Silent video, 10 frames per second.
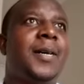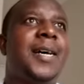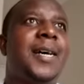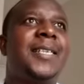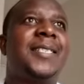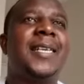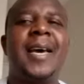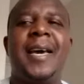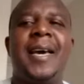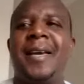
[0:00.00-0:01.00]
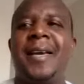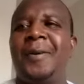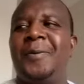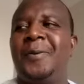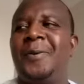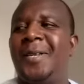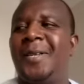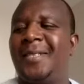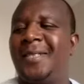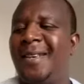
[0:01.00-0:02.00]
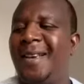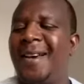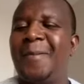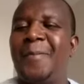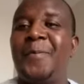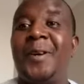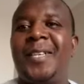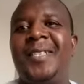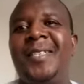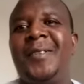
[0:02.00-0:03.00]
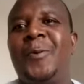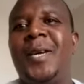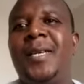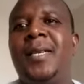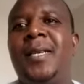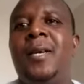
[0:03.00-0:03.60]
Assign. I'm forgetting the word.